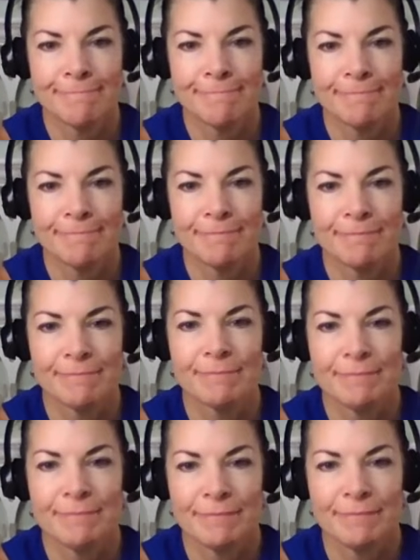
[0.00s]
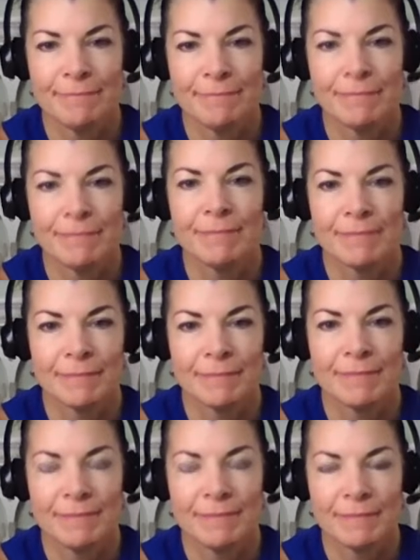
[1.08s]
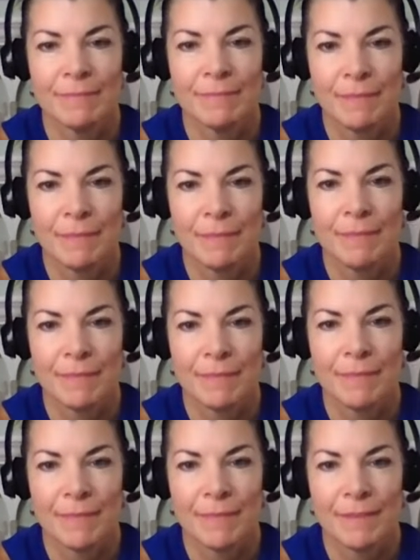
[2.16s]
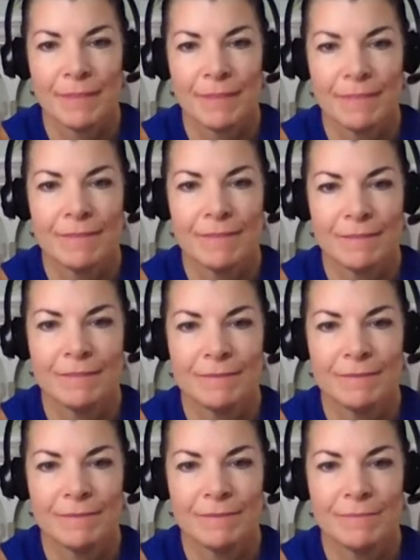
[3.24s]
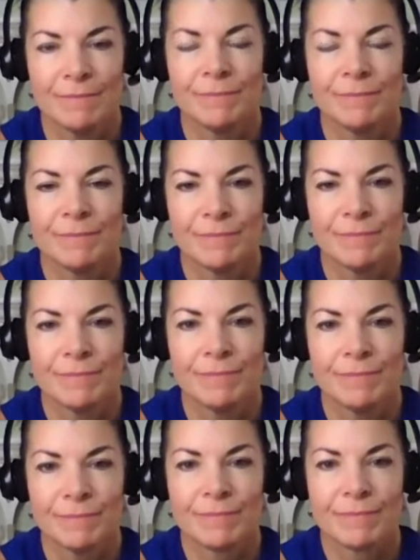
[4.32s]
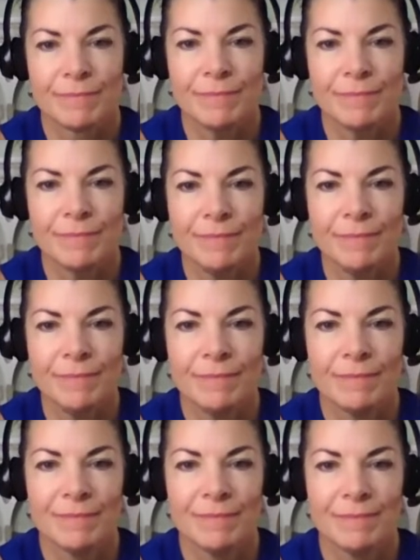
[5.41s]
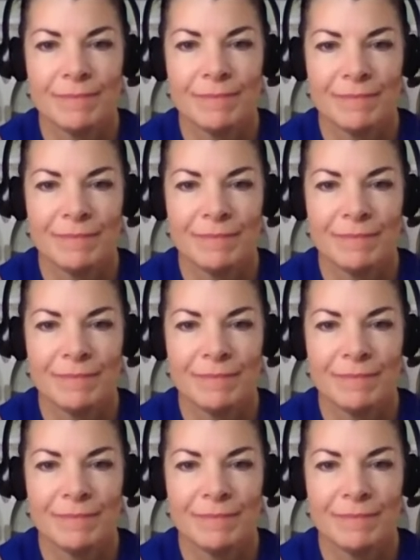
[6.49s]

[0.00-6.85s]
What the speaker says: [no speech]